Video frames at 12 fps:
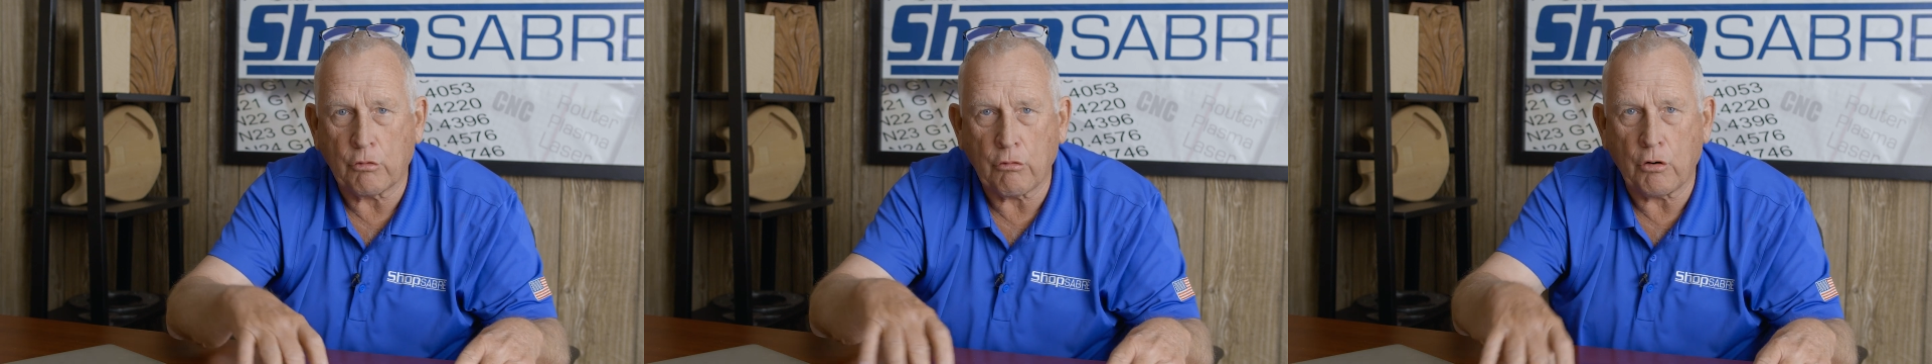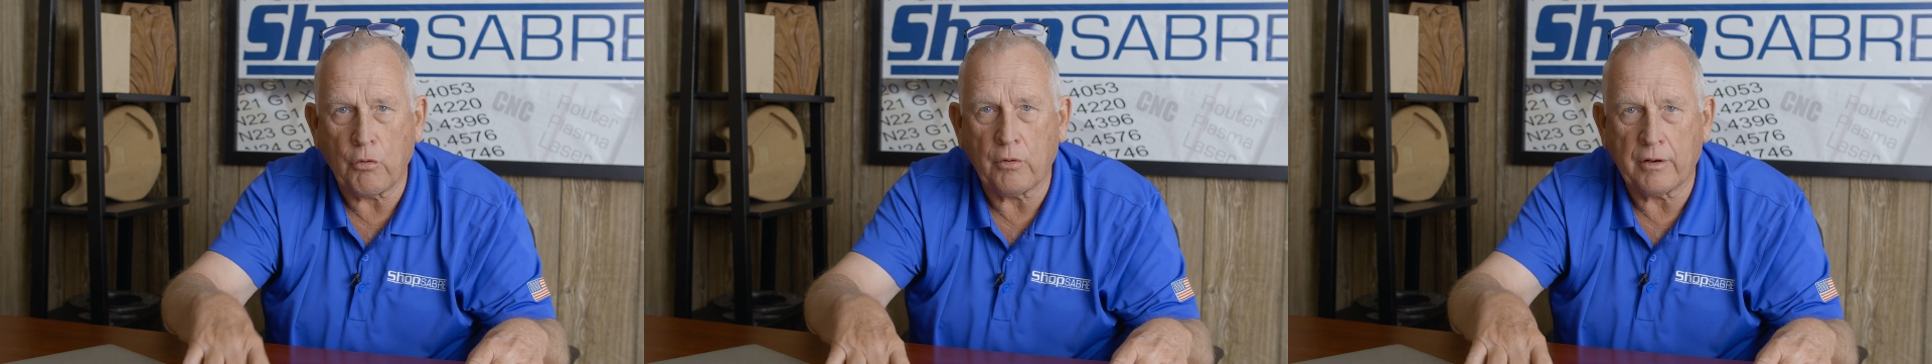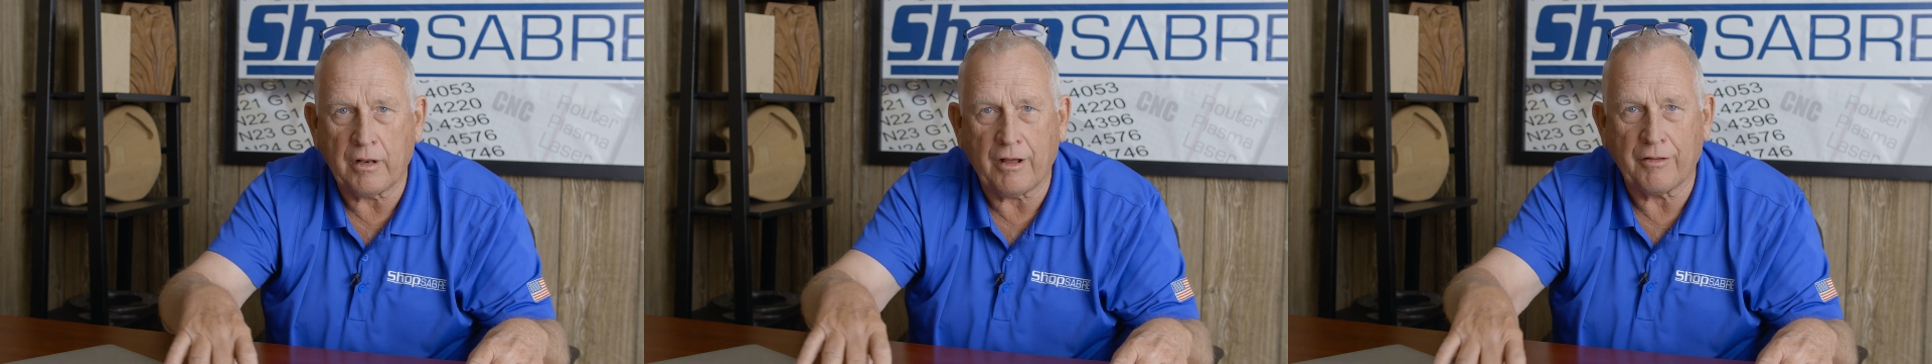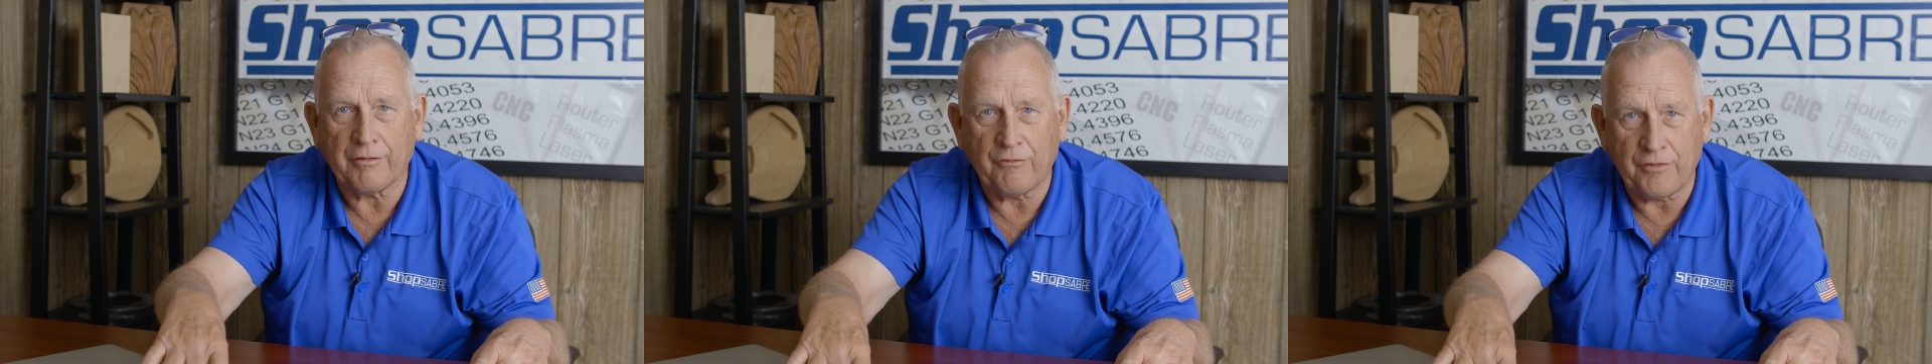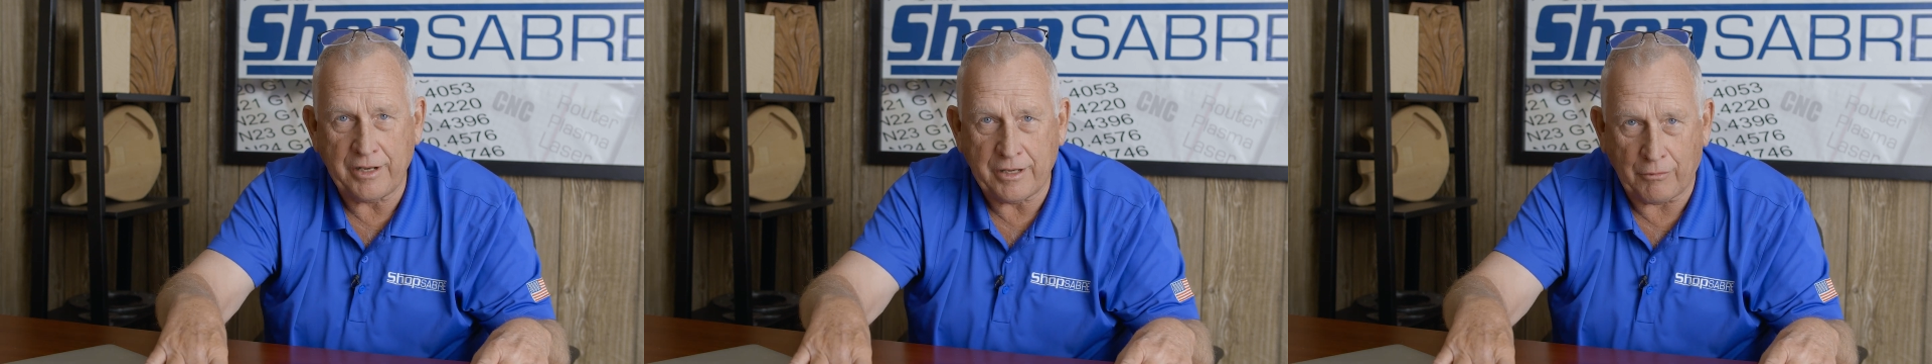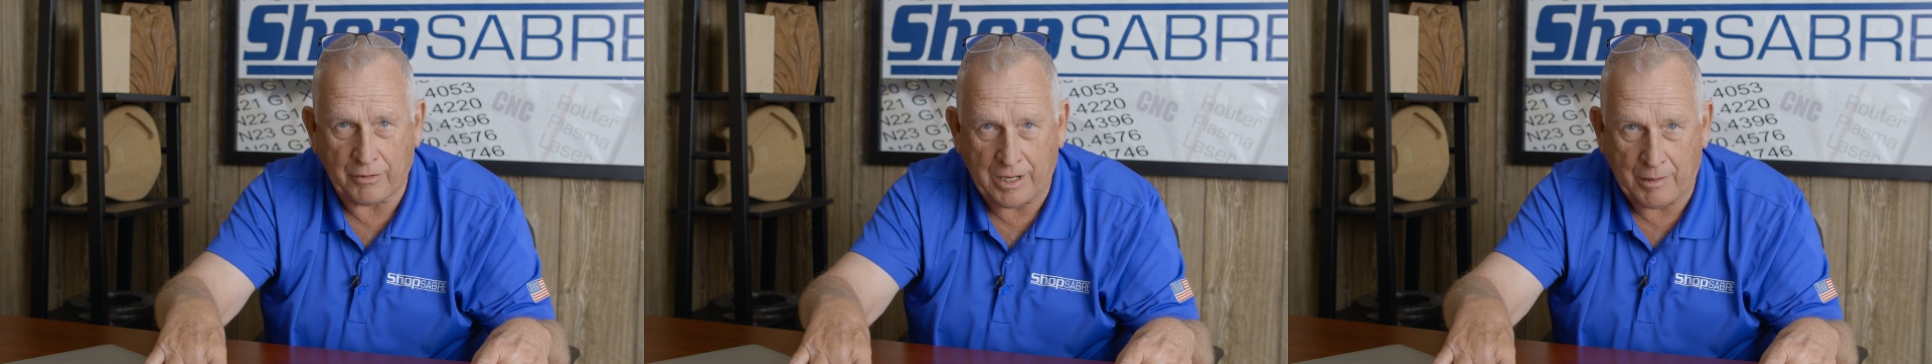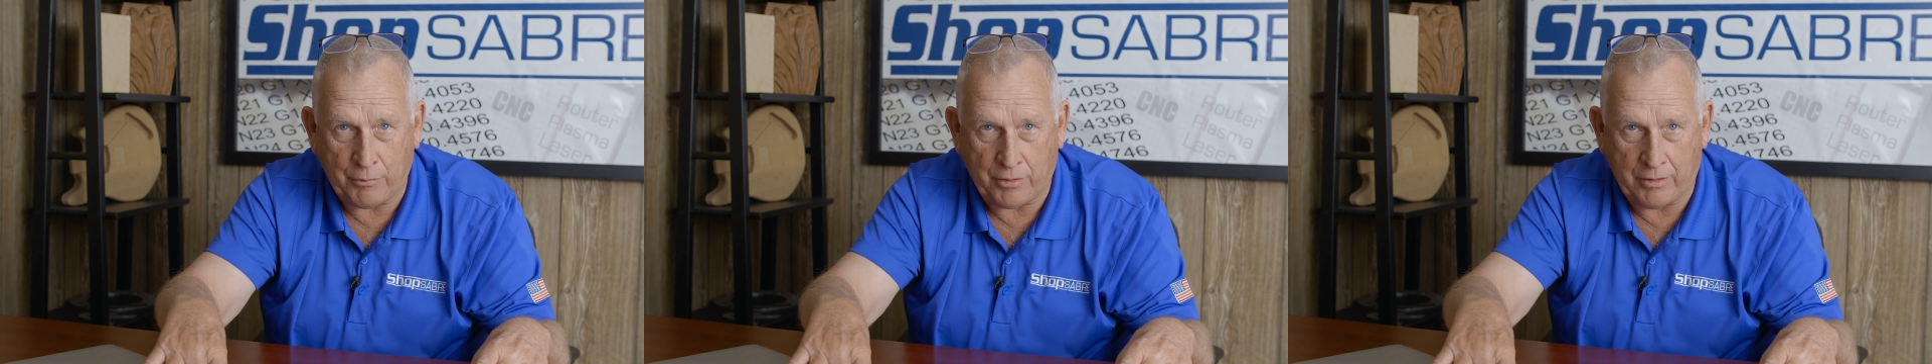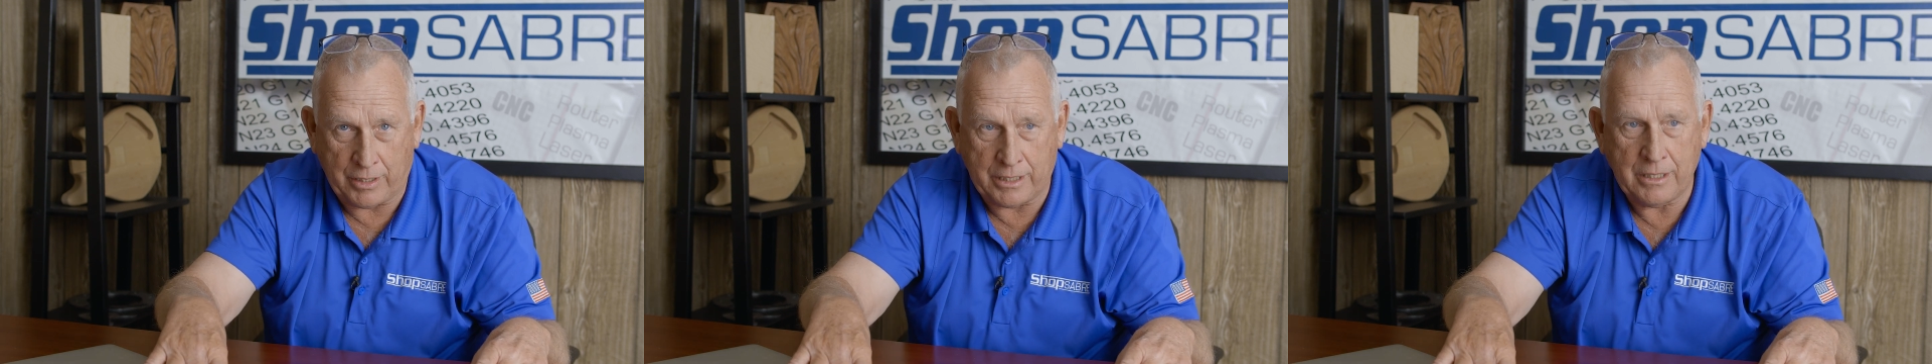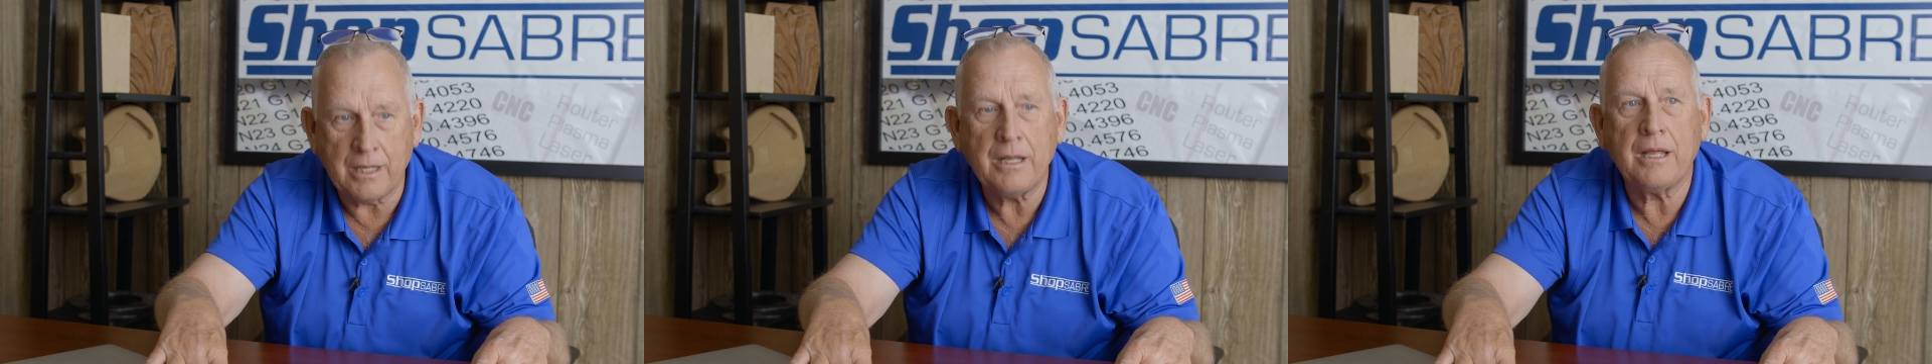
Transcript: growing on the video library